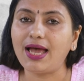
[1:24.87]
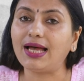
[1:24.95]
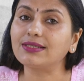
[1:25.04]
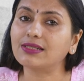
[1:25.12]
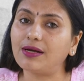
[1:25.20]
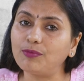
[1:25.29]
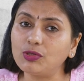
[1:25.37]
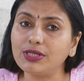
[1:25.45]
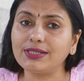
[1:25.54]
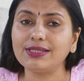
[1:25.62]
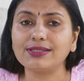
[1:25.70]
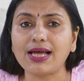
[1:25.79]
as
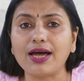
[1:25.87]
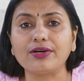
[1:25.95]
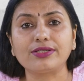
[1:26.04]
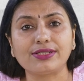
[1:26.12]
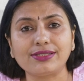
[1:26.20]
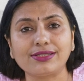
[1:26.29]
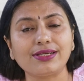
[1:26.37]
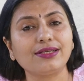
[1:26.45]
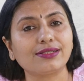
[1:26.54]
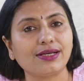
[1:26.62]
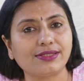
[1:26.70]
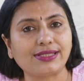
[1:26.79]
commodities are a
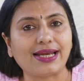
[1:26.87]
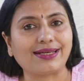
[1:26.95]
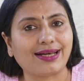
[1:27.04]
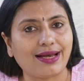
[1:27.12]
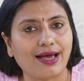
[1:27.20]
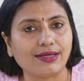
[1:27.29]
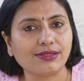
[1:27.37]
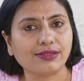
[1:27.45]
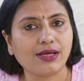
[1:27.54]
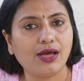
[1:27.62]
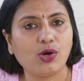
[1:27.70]
distinct asset class